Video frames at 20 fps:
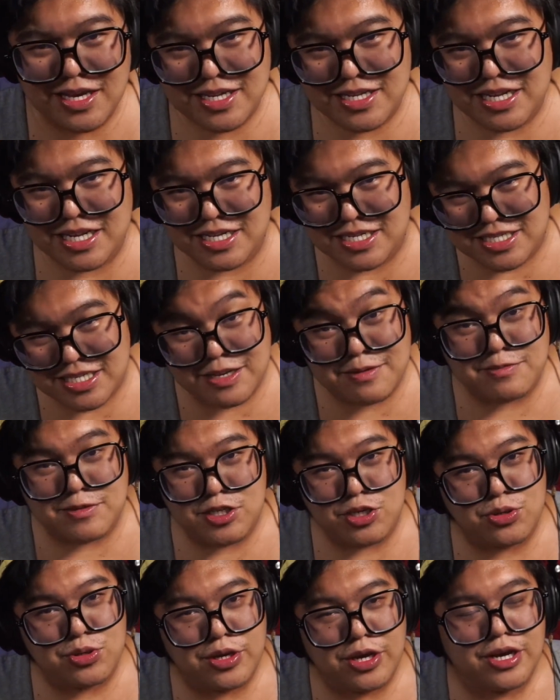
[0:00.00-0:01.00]
doesn't seem
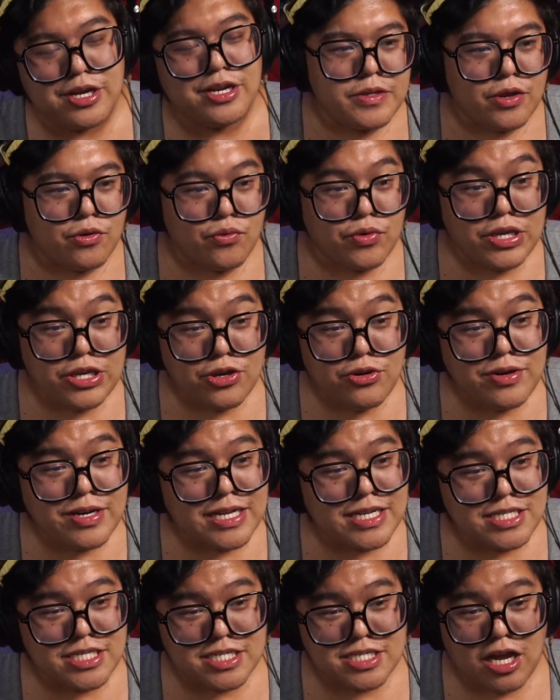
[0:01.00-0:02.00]
too good. Ryun
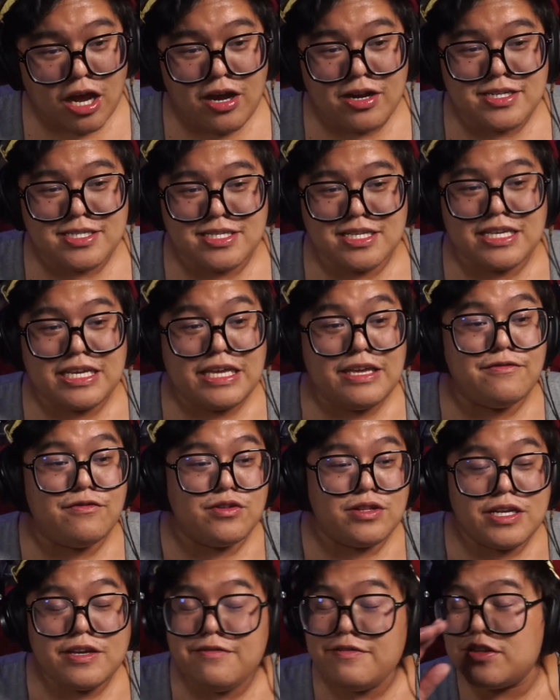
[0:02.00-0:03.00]
is just honestly
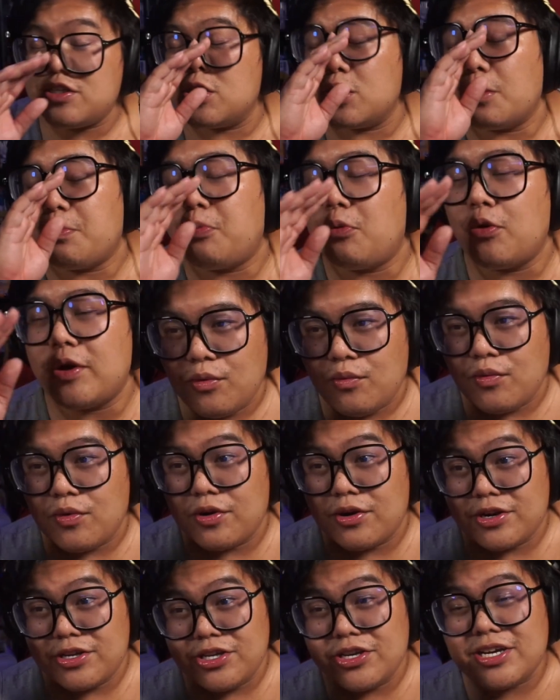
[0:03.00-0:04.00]
evil, even to the point
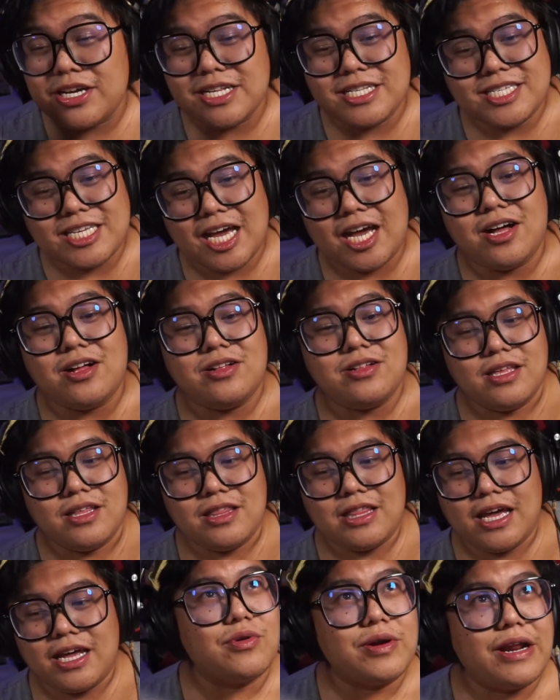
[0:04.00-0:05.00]
where you could tell
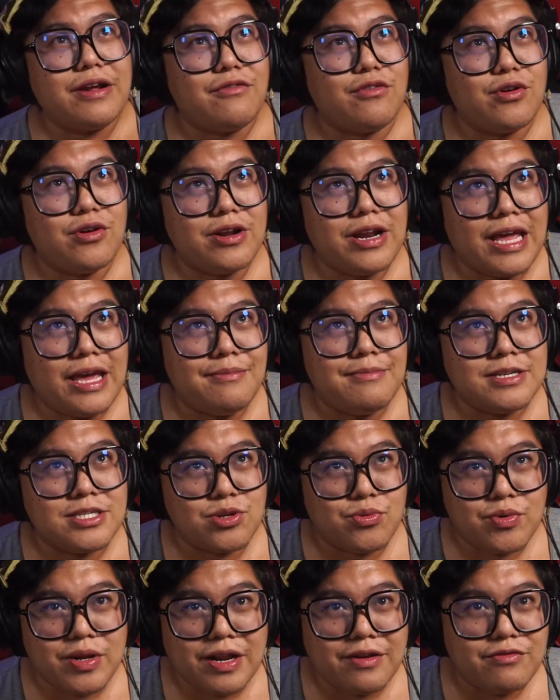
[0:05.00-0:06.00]
that whatever her name is
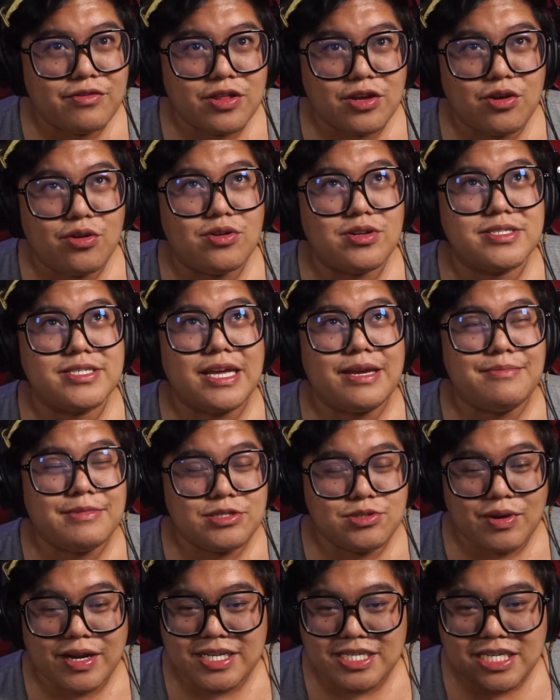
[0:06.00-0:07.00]
or whatever the girl's name
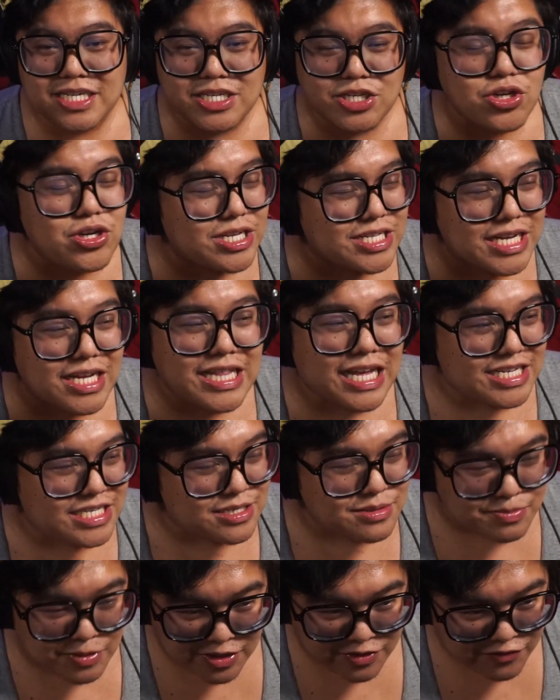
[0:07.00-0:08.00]
is, right? You could tell that
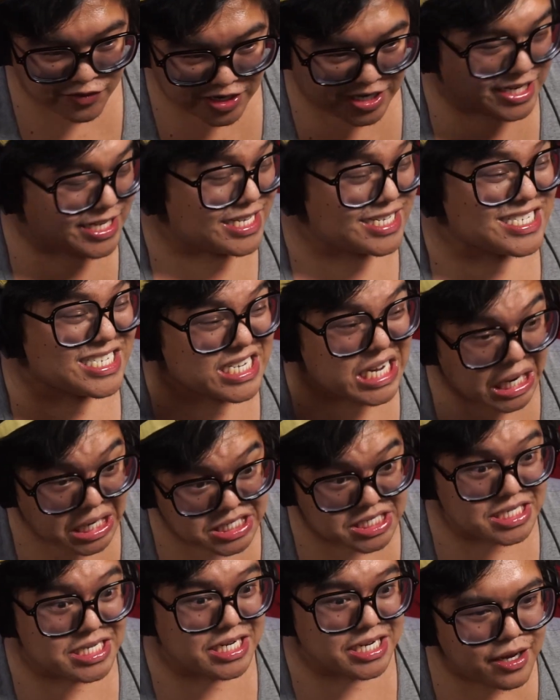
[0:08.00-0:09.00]
she's motherfucking
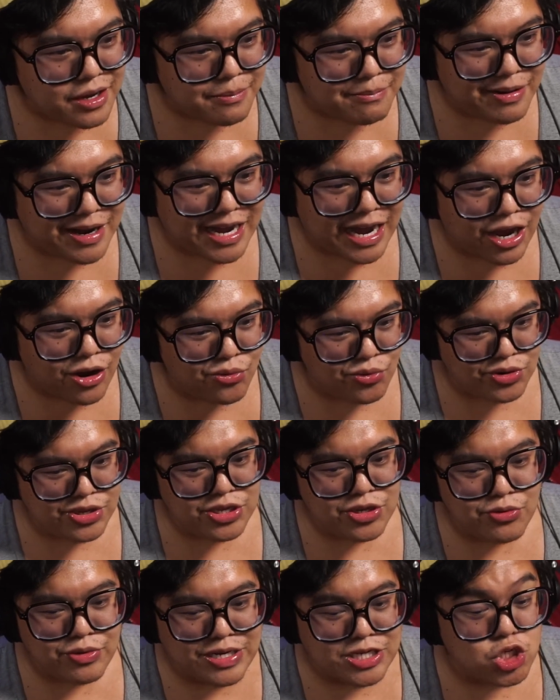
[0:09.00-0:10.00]
disgusted by how
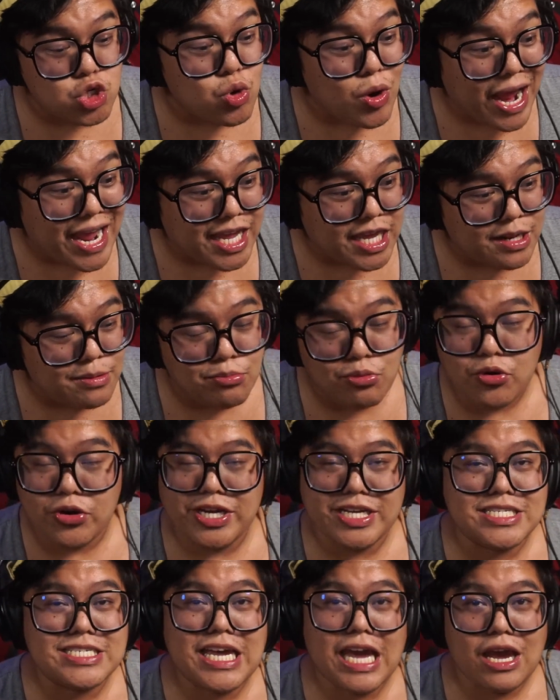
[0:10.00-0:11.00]
Ryun Dragon
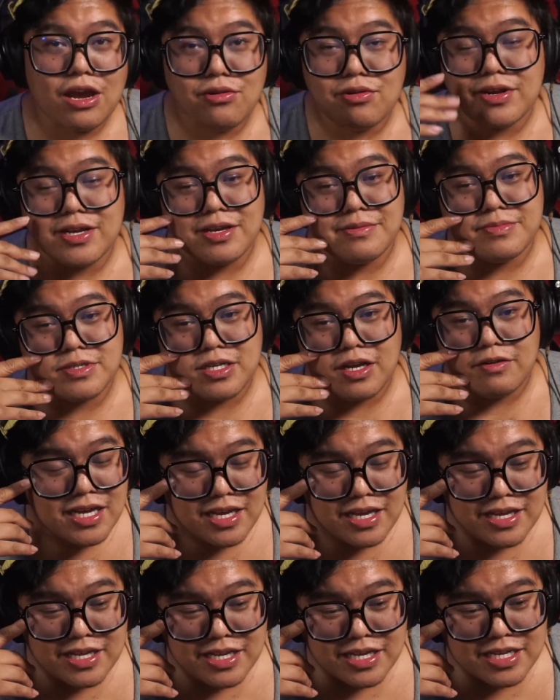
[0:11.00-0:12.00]
Boy is carrying himself.
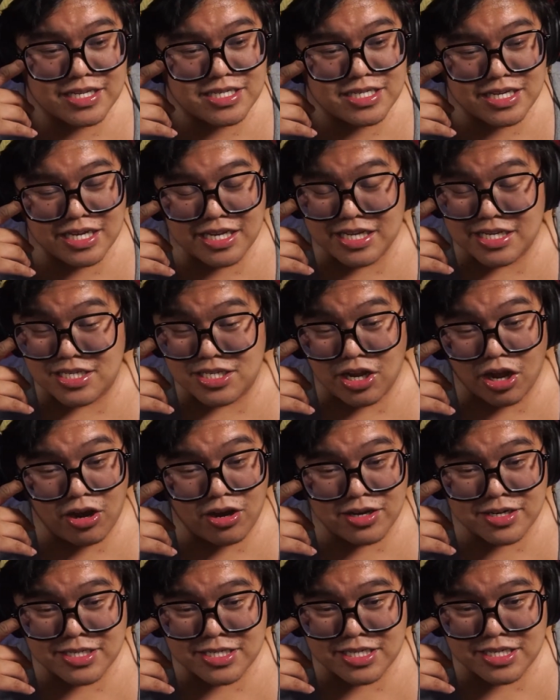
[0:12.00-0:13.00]
It's
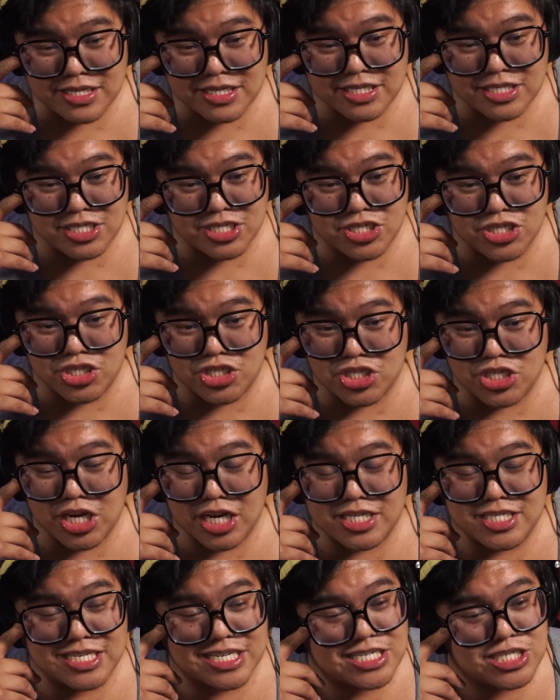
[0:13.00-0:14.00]
honestly
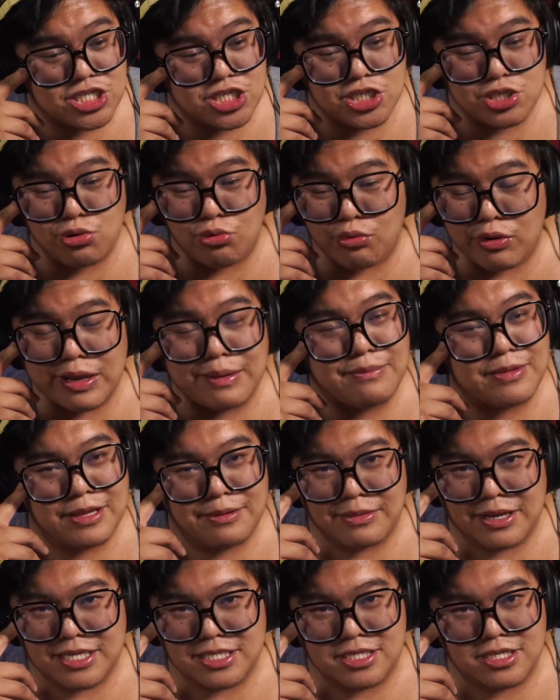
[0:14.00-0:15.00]
just extremely
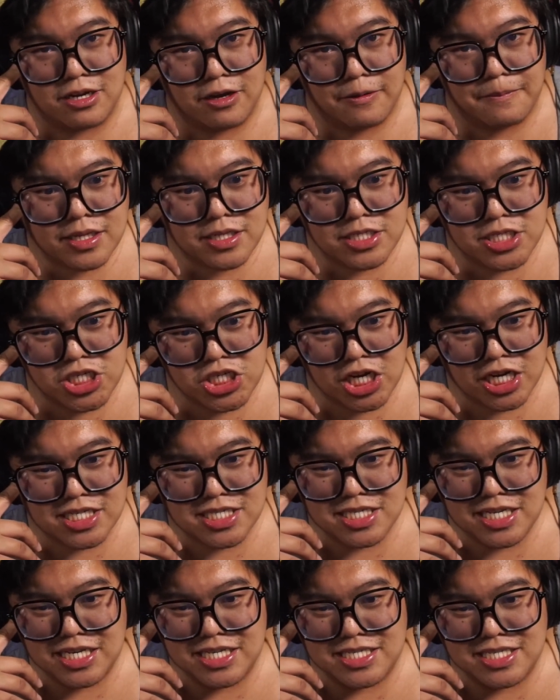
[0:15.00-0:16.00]
messed up.
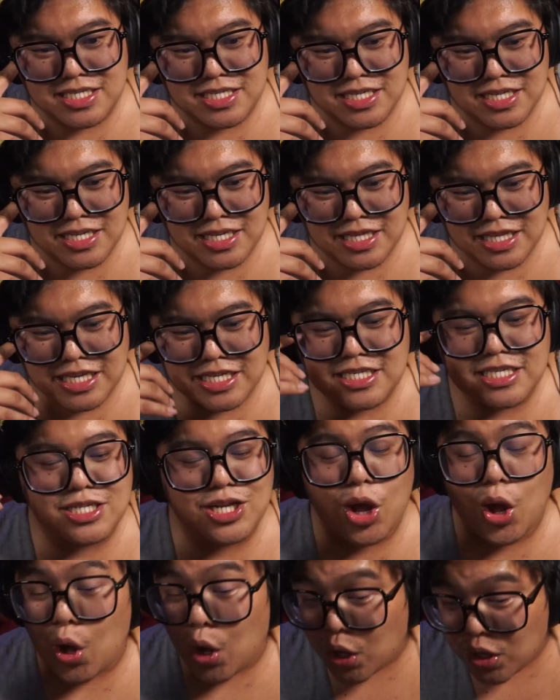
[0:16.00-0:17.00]
Just because this is
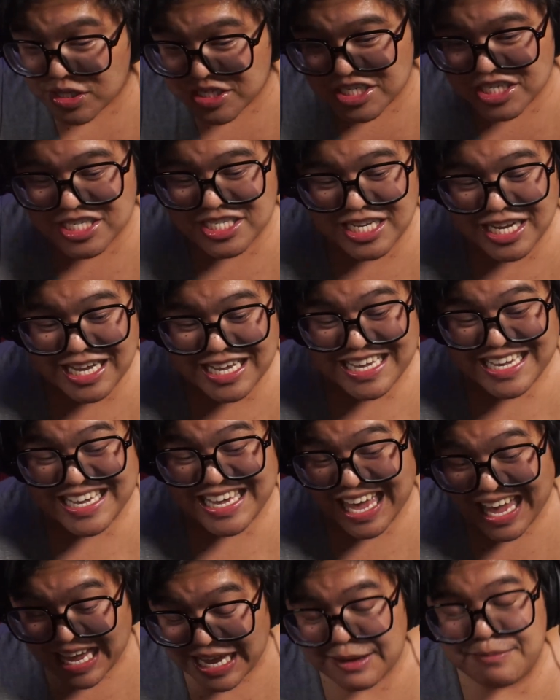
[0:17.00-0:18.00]
all just a
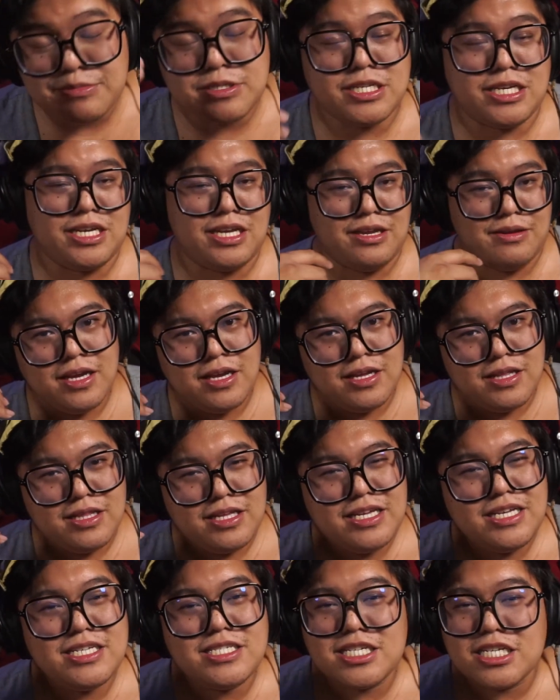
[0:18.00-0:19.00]
game to him.
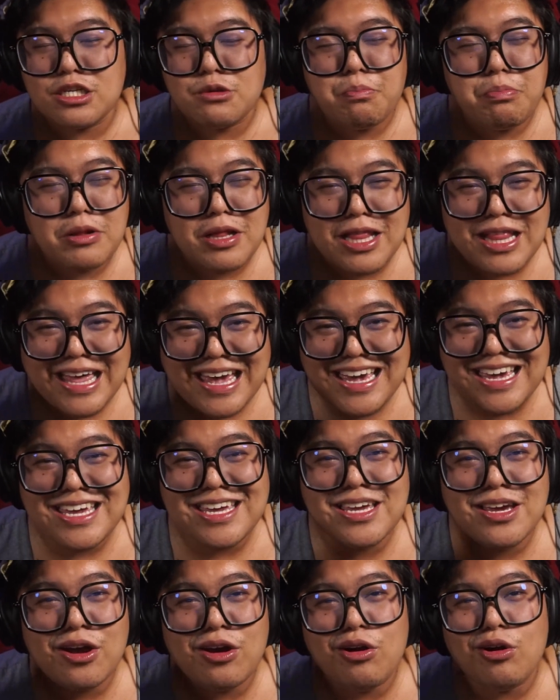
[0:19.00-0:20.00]
He's just
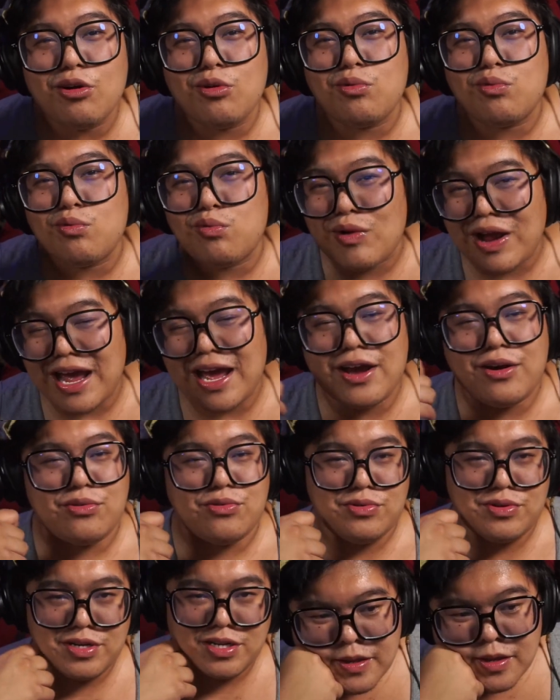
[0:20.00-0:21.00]
playing
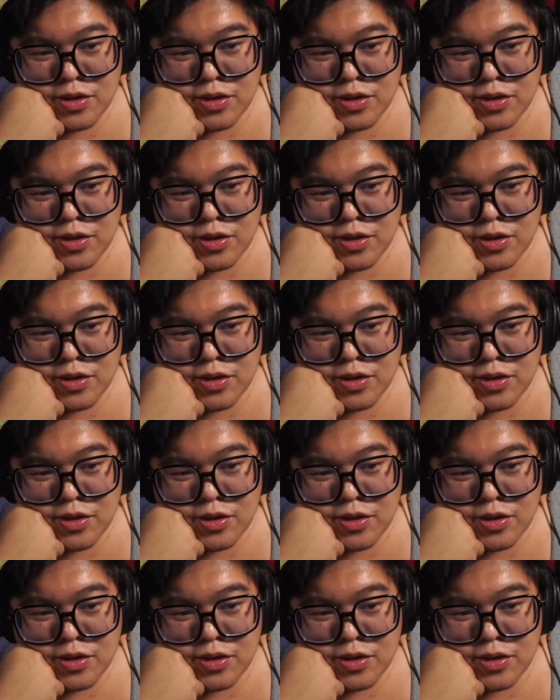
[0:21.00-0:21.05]
around.